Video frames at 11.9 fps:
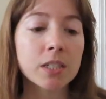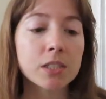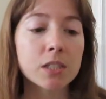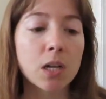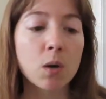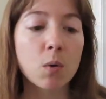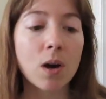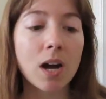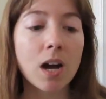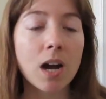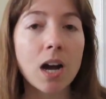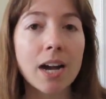So
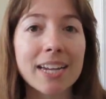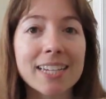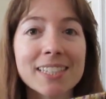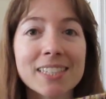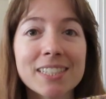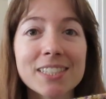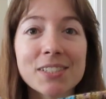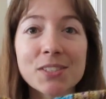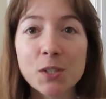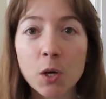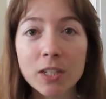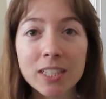I
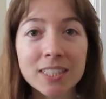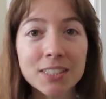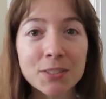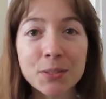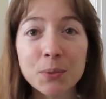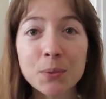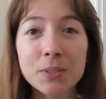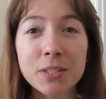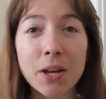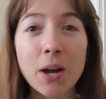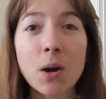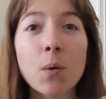started to do a
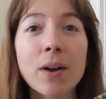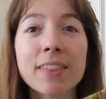toe.